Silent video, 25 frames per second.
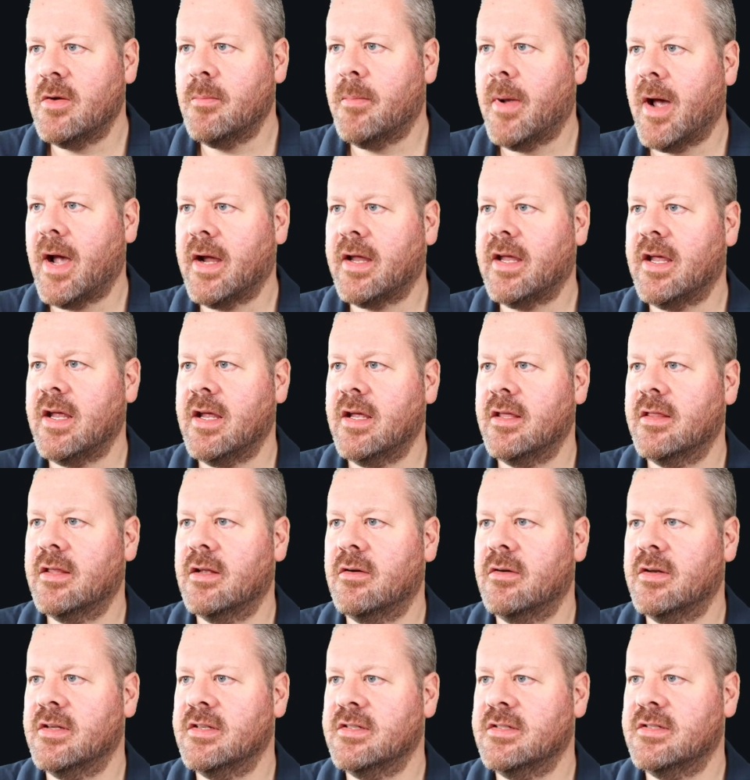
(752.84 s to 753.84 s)
back here
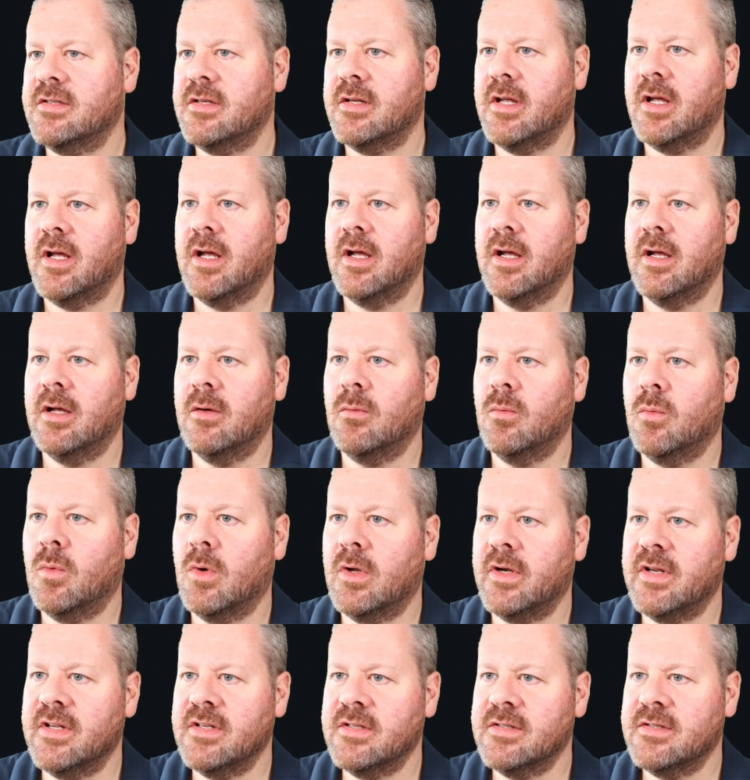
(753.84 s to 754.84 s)
there is
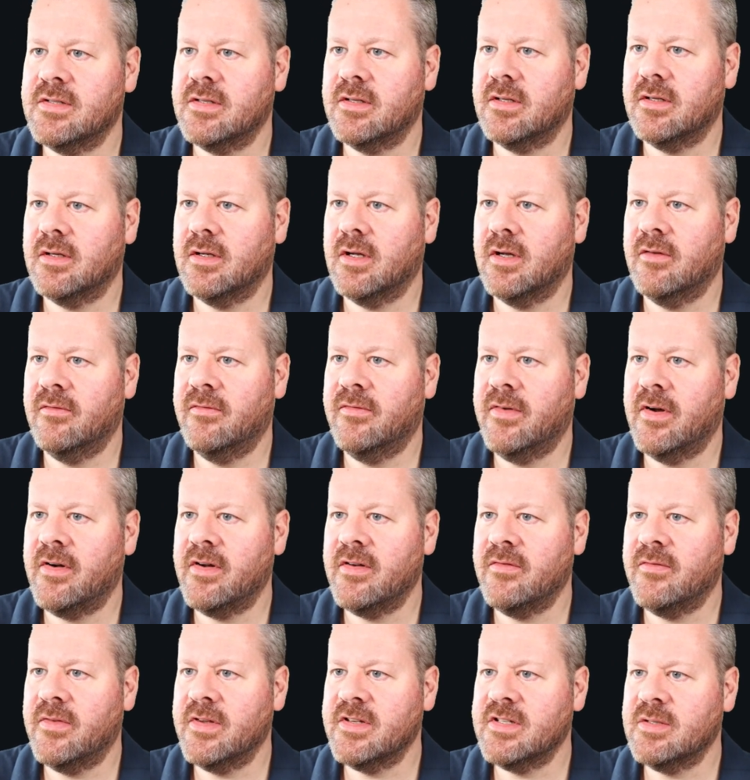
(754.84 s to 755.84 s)
what is a very
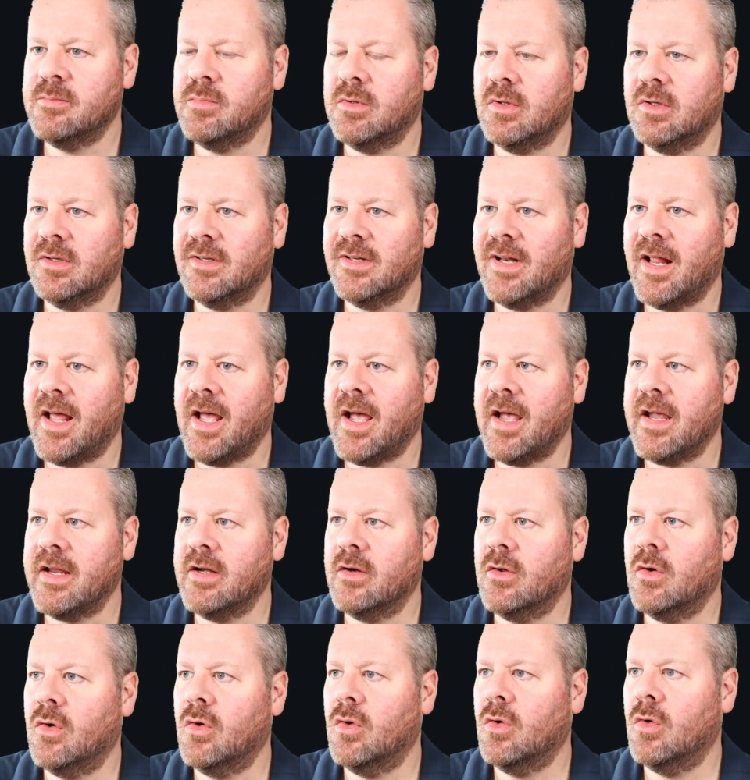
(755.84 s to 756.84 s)
visible line
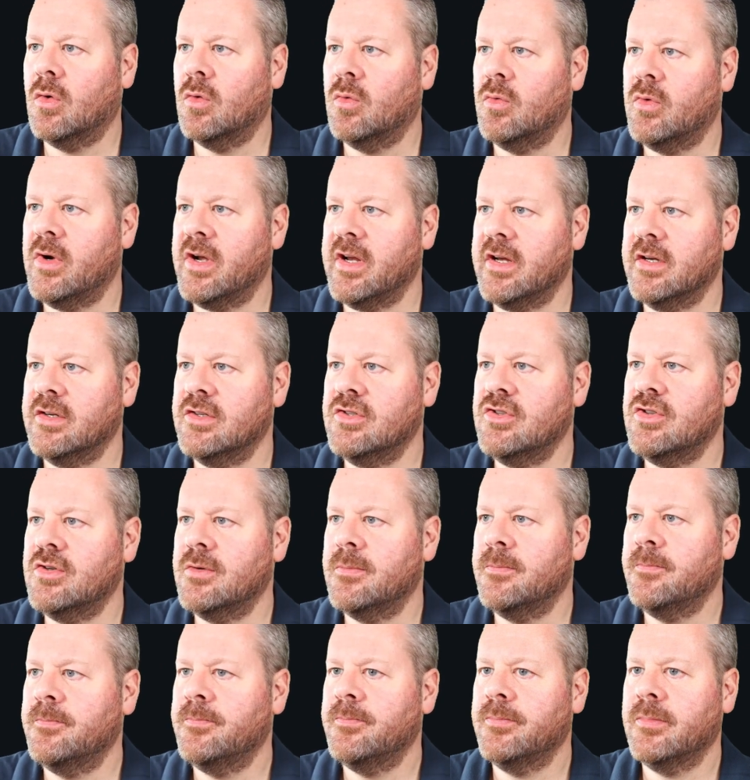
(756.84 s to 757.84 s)
or ridge.
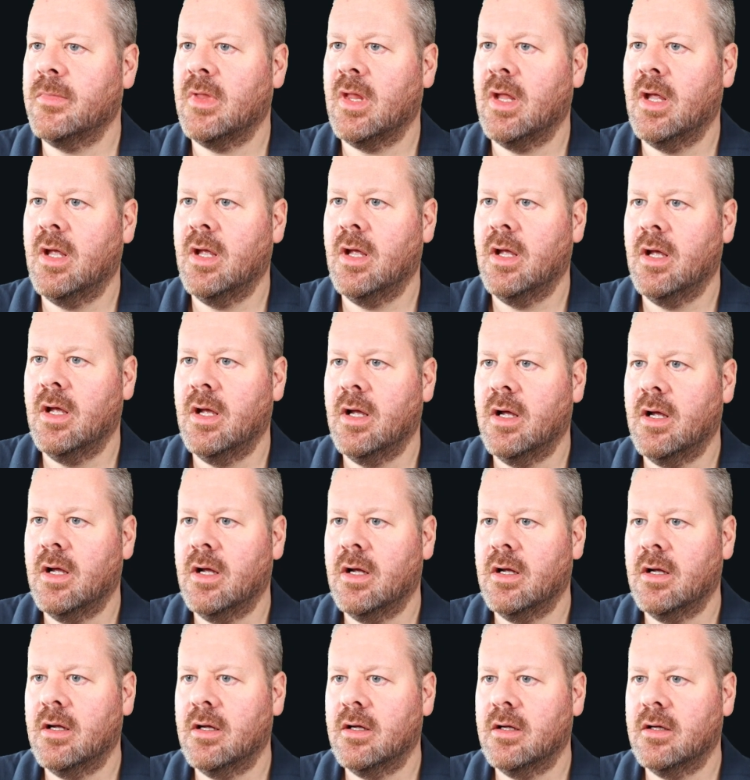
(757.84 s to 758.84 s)

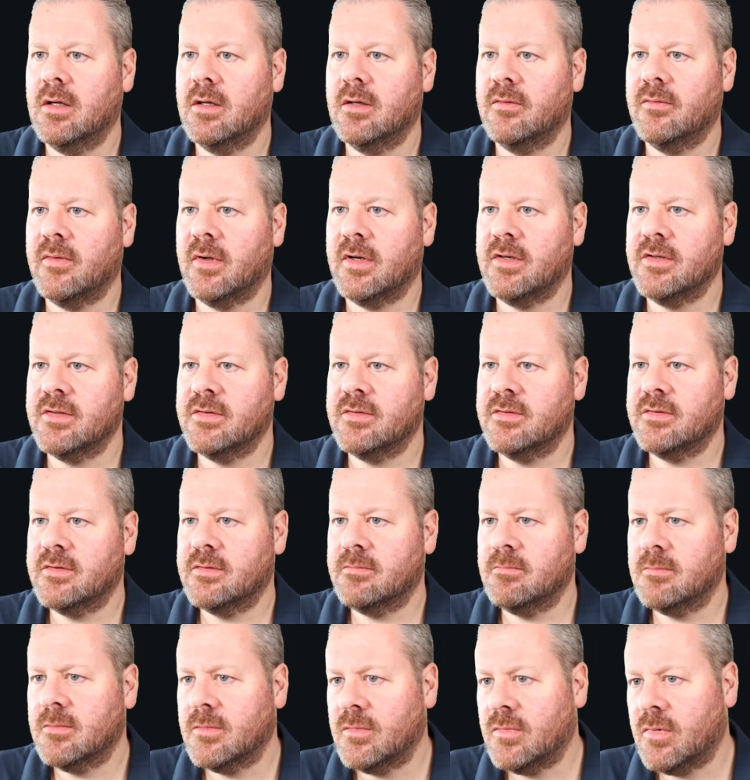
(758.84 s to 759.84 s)
If I just
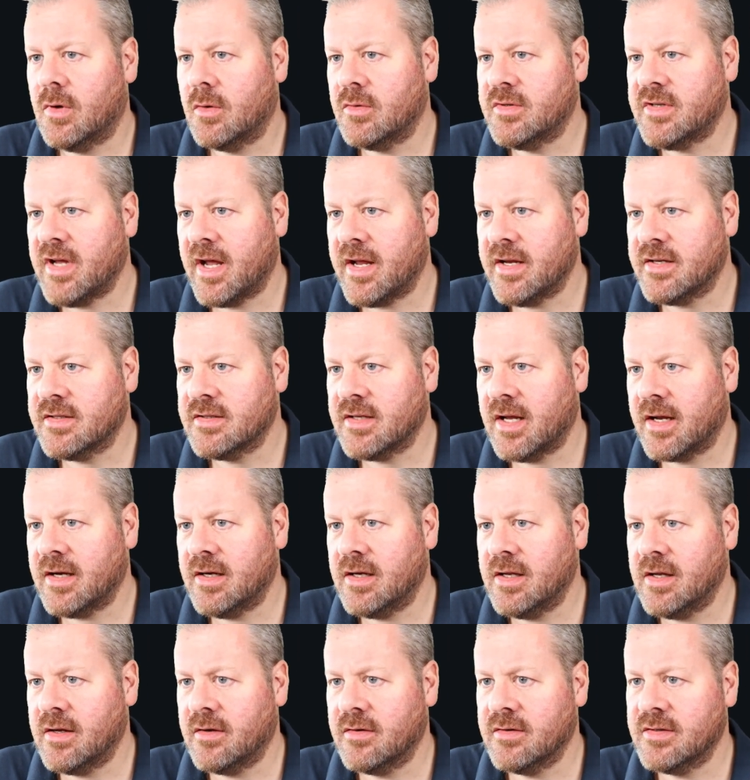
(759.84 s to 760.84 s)
rotate
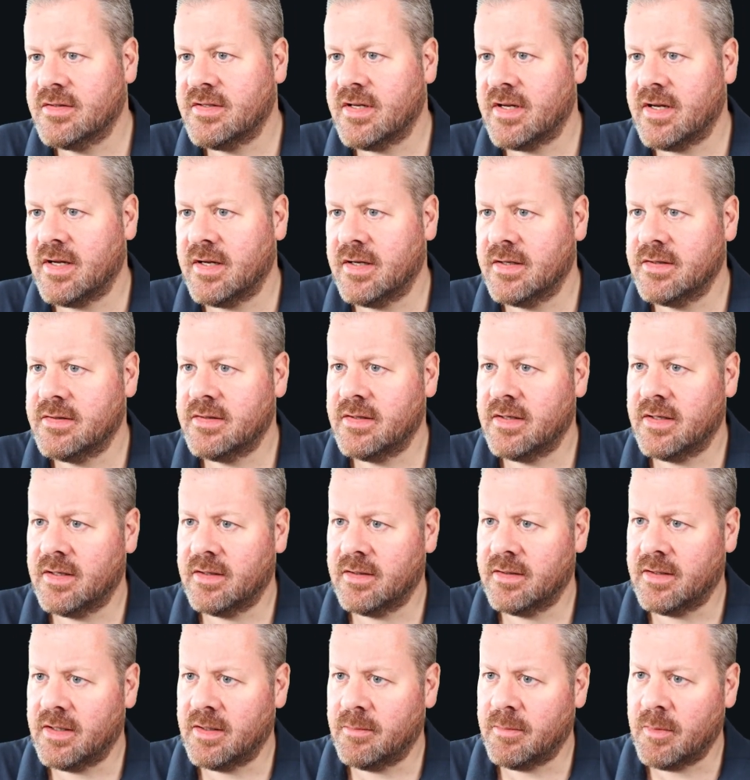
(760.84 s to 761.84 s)
slightly, you can see it's a
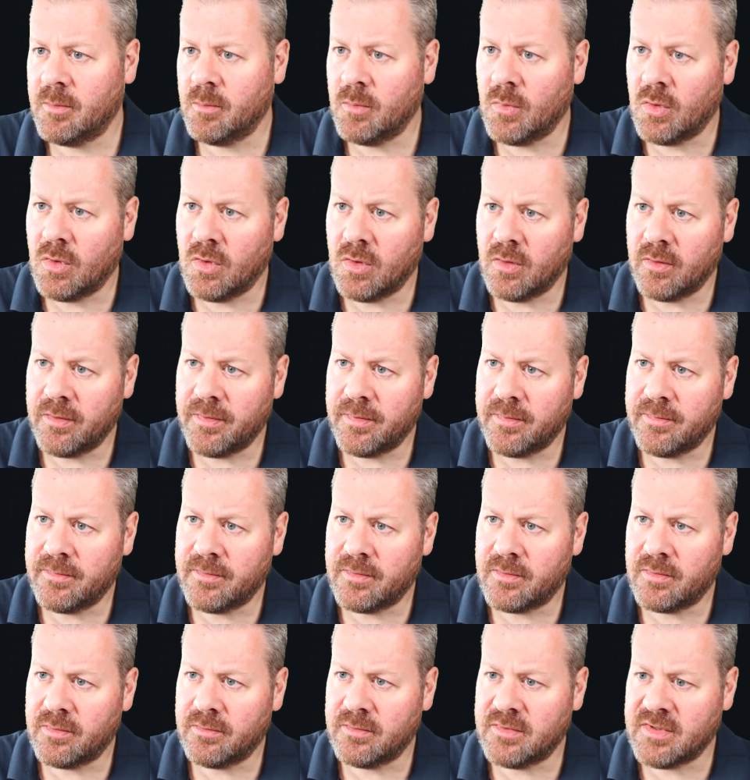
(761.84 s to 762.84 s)
little bit more
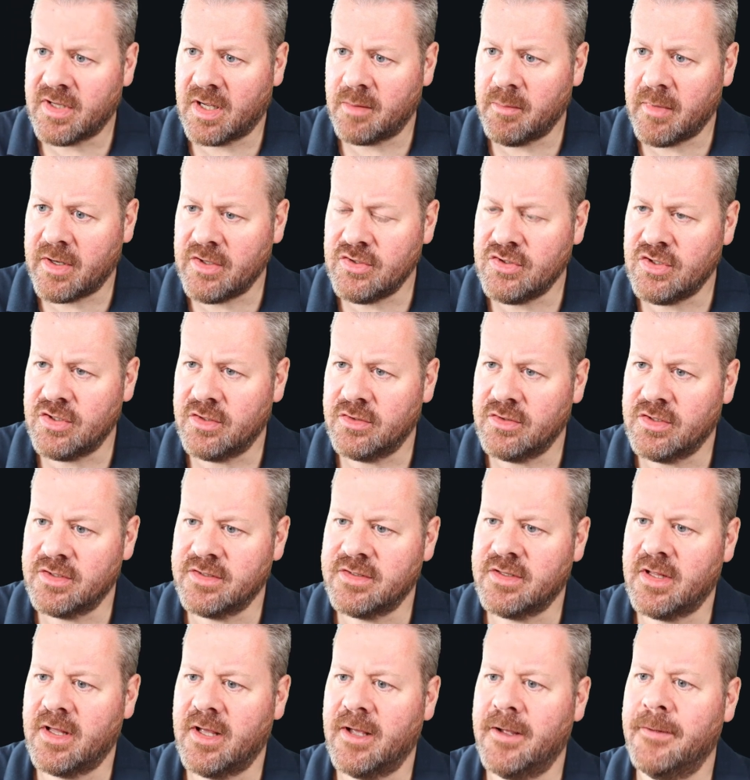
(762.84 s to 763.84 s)
dimension
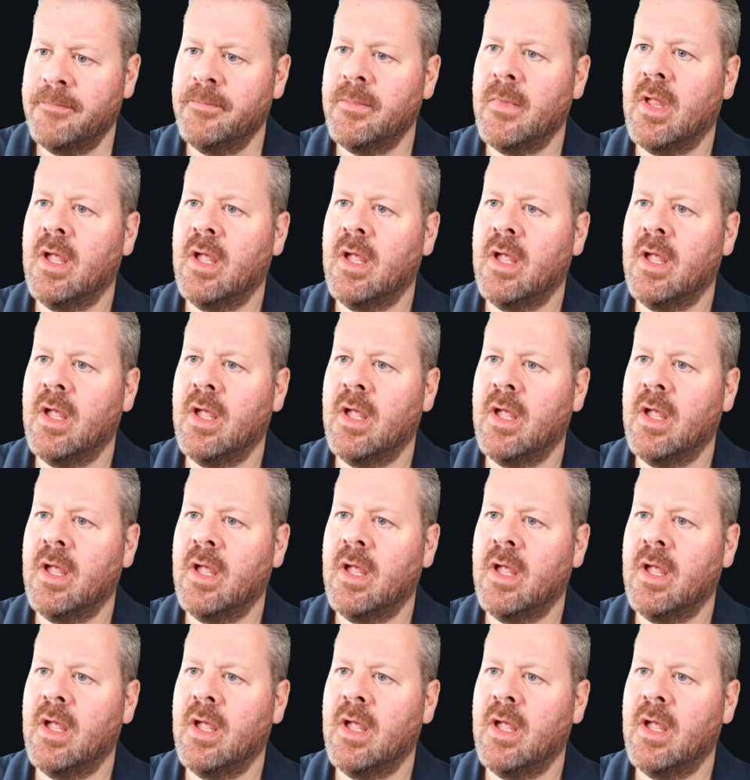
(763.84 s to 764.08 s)
just there.